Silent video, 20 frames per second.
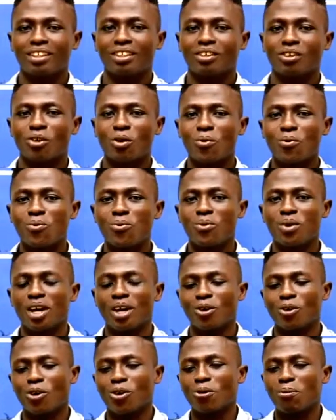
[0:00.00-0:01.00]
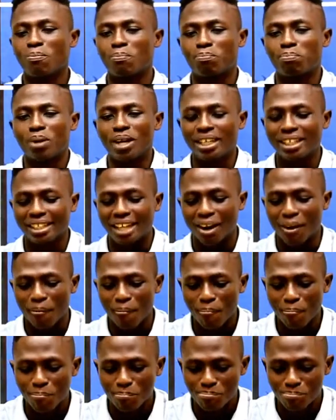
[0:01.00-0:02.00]
We no pain,
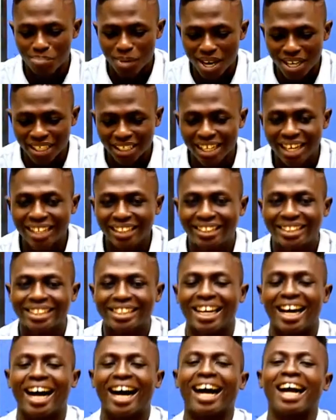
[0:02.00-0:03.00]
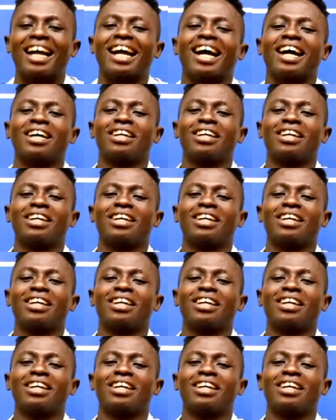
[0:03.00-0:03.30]
boy gates in air.